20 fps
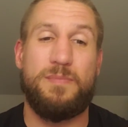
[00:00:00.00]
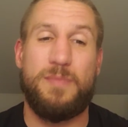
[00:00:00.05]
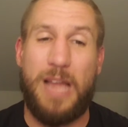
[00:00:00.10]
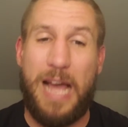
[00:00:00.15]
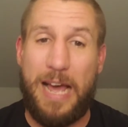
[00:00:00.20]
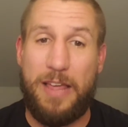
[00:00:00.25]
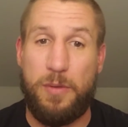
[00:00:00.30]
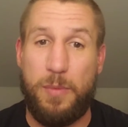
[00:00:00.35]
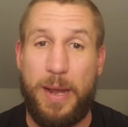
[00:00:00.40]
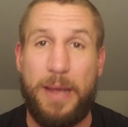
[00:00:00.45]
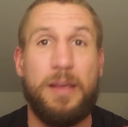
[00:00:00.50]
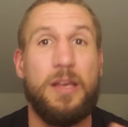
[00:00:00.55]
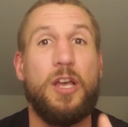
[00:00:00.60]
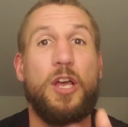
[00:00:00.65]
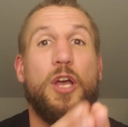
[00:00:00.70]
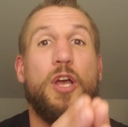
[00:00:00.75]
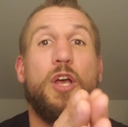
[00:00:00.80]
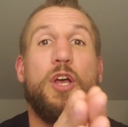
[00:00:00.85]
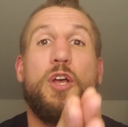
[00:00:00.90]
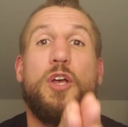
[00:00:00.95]
Either way,
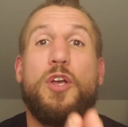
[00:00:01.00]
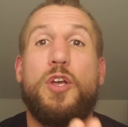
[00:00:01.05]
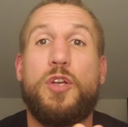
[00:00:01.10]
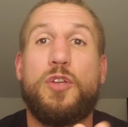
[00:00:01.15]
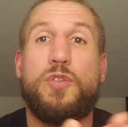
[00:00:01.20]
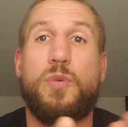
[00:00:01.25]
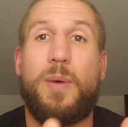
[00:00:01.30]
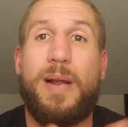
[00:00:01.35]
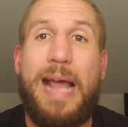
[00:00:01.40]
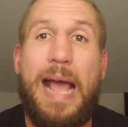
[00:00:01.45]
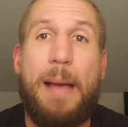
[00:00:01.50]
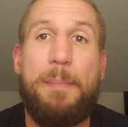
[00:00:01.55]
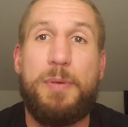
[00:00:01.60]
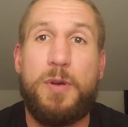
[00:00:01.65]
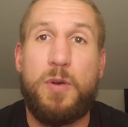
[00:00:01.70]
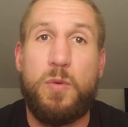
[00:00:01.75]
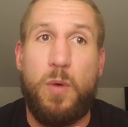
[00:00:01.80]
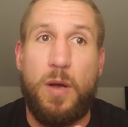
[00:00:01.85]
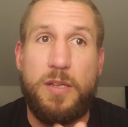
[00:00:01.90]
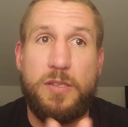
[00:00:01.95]
so what
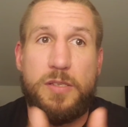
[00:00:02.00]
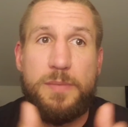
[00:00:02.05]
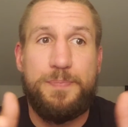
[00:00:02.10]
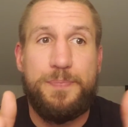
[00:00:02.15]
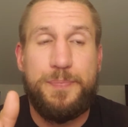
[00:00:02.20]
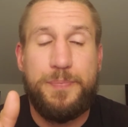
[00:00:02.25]
happened was,